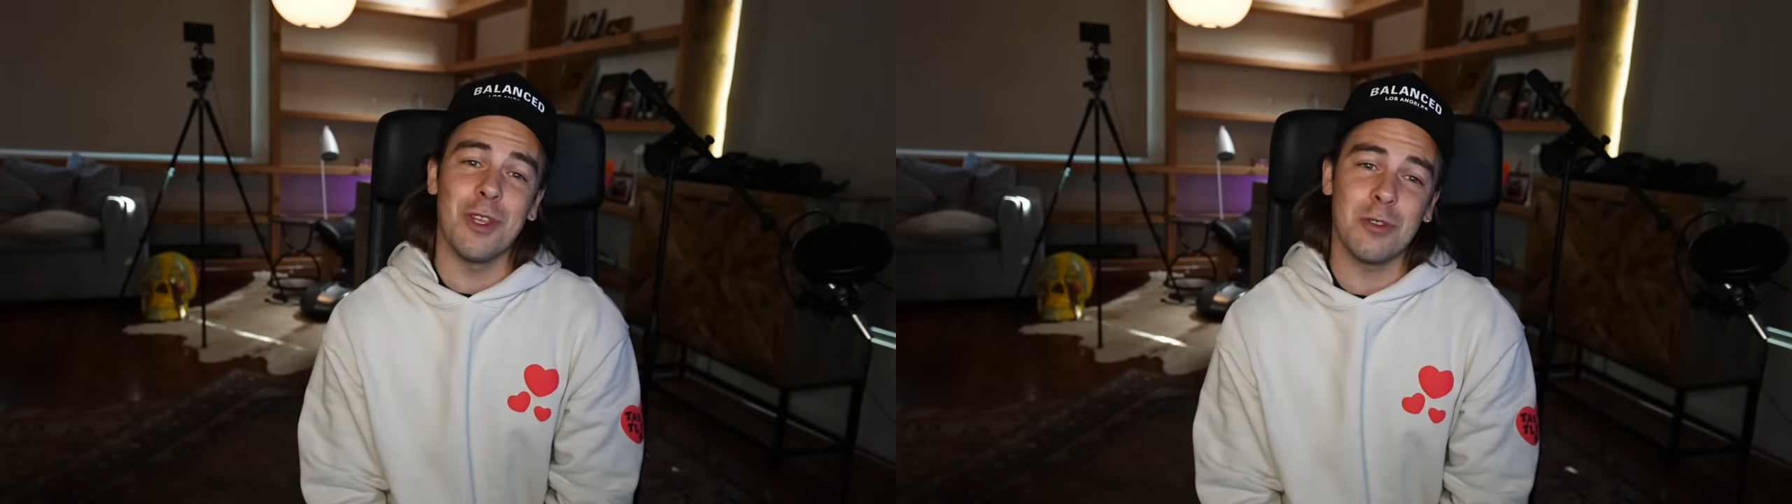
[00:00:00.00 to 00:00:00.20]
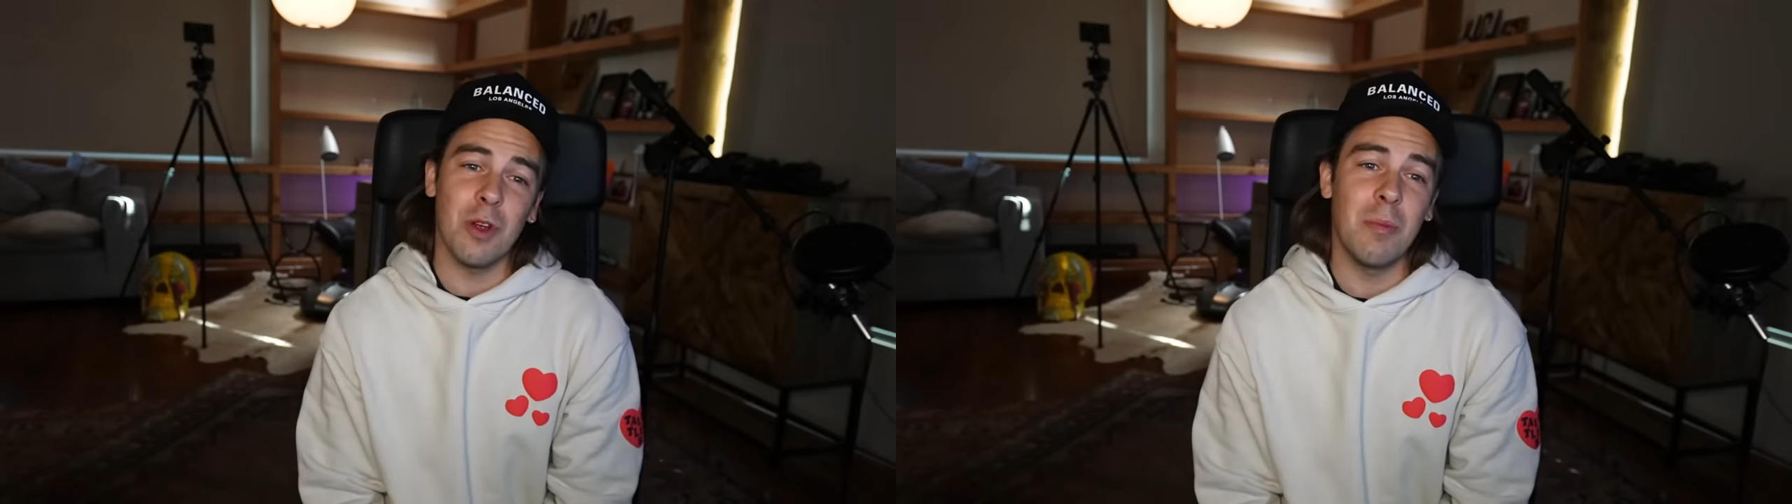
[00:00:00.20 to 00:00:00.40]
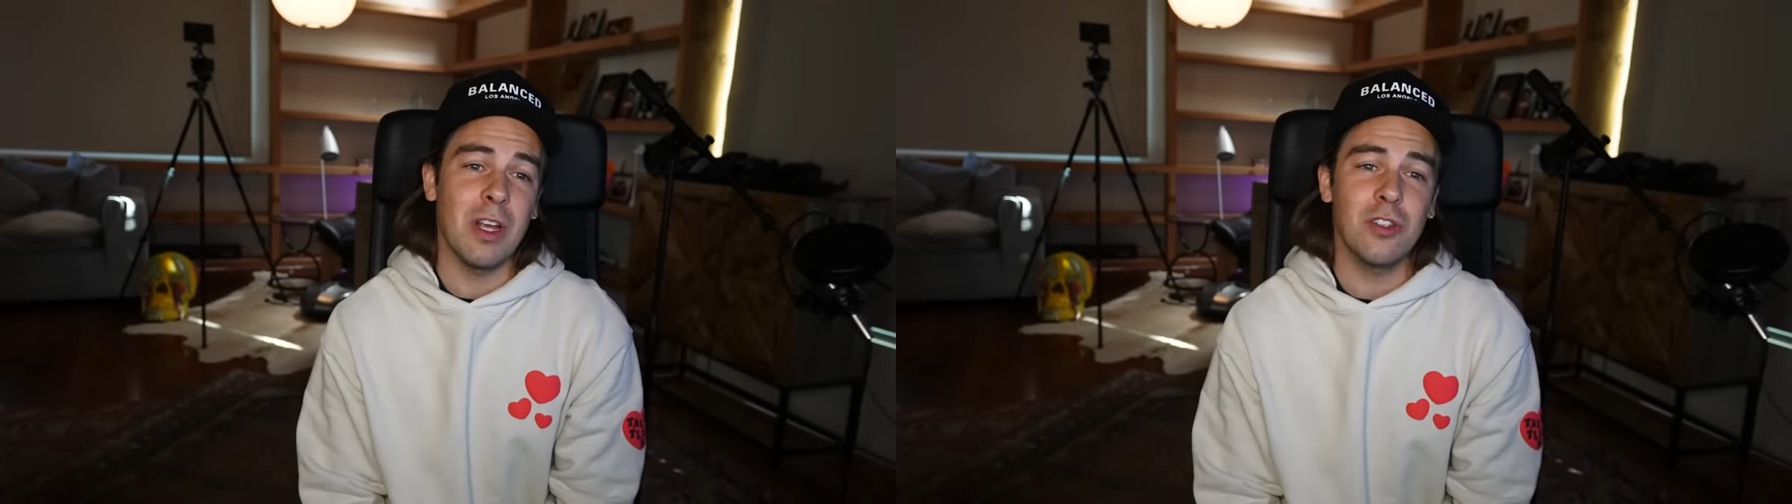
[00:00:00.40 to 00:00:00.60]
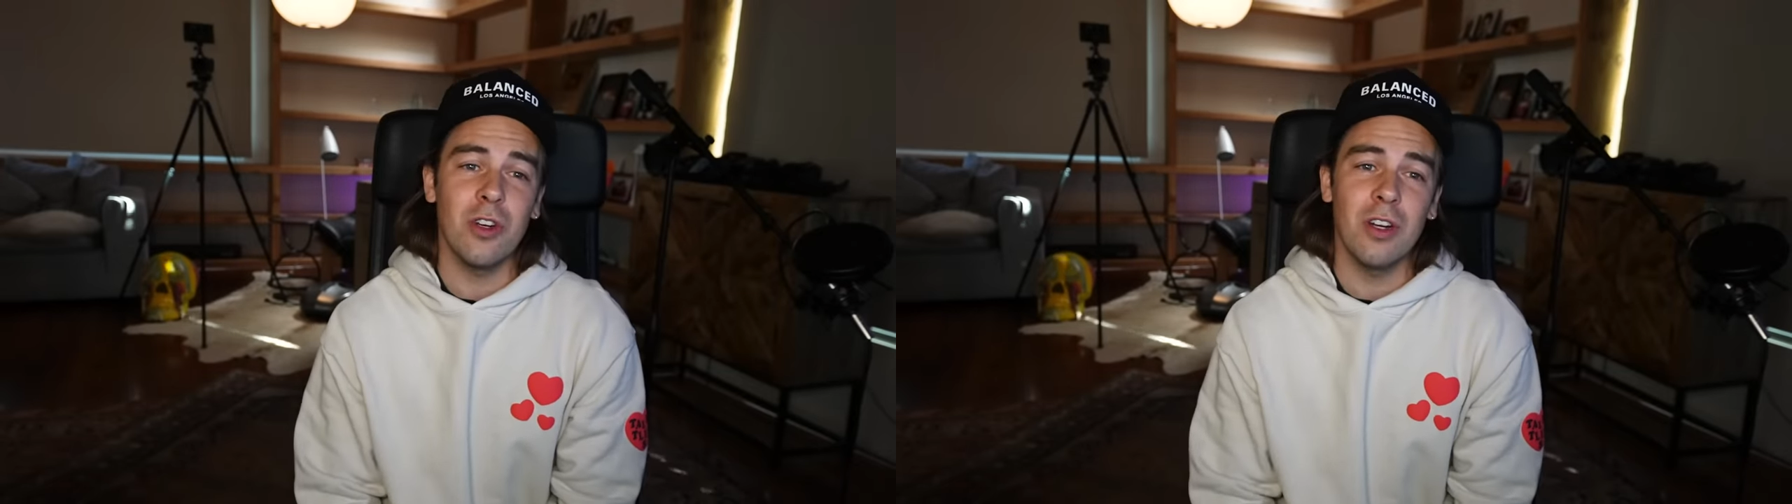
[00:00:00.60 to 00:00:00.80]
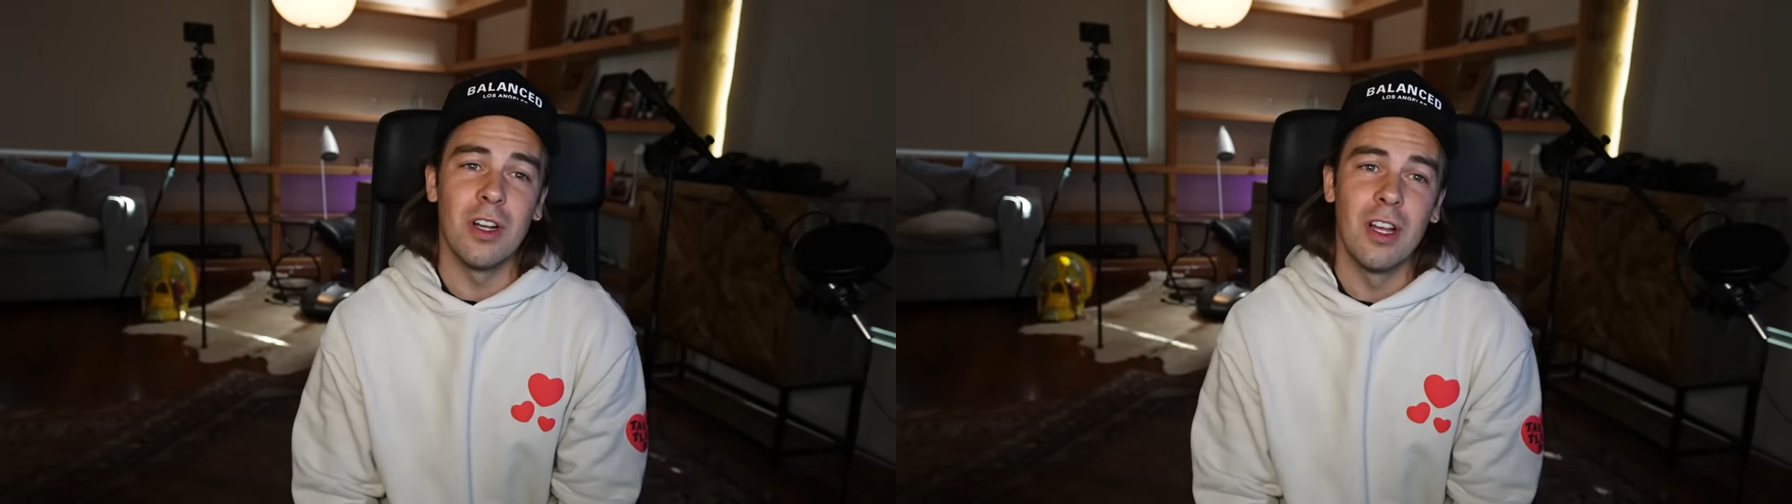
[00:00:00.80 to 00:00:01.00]
this one. Make
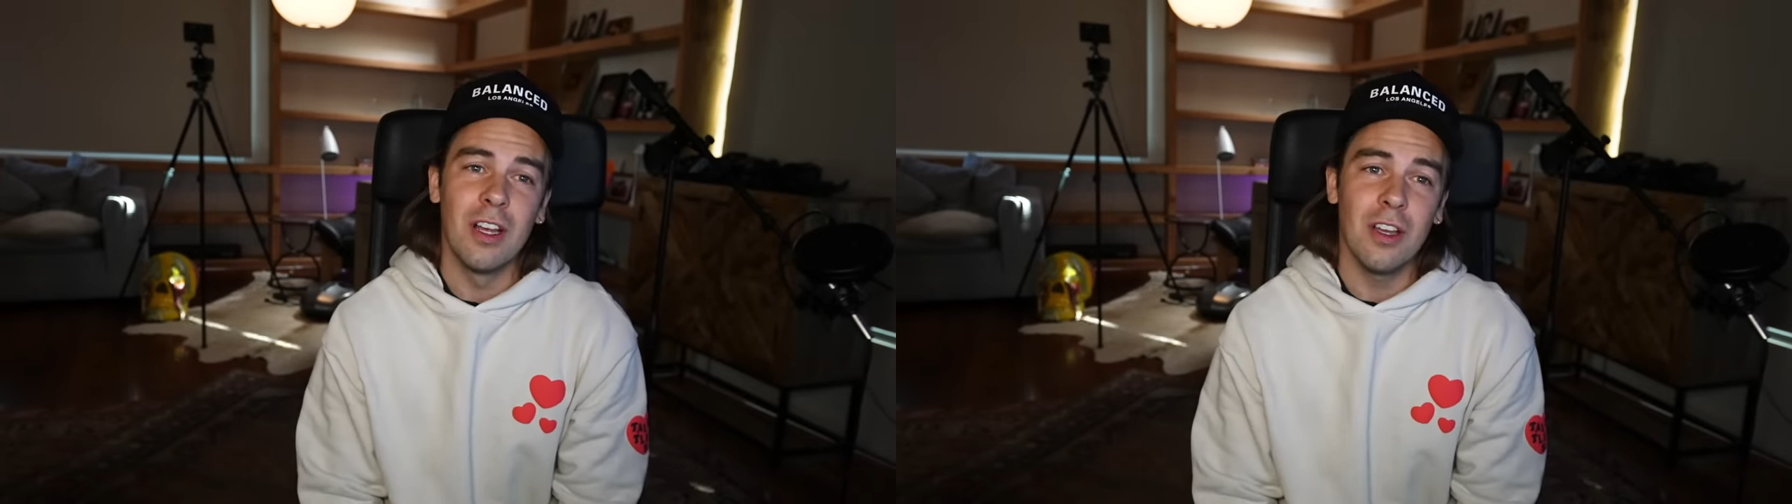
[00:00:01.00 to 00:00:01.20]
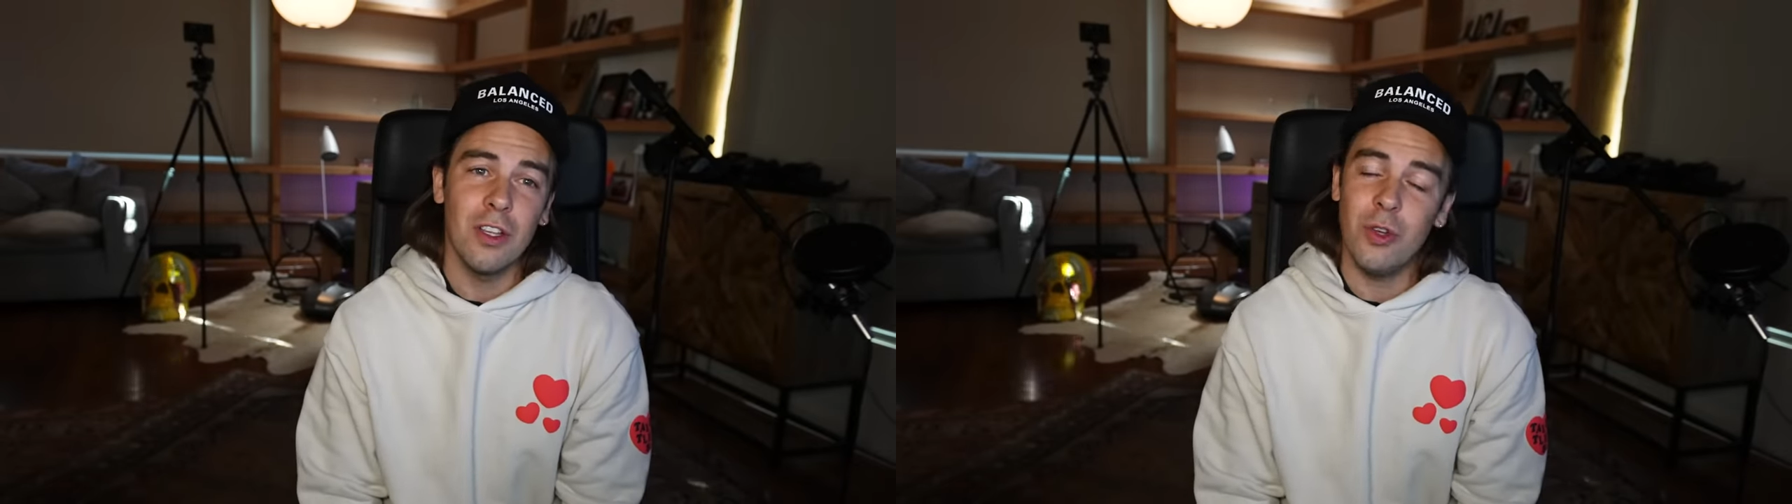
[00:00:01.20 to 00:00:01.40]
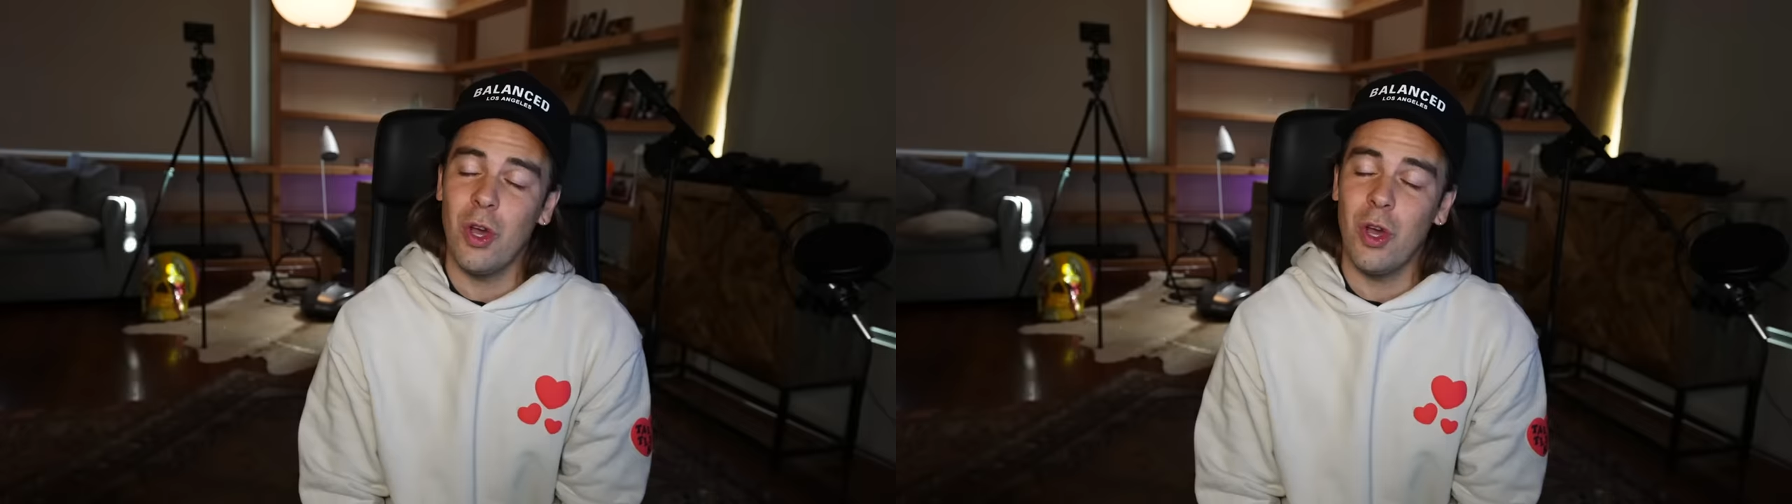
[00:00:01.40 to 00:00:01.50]
sure you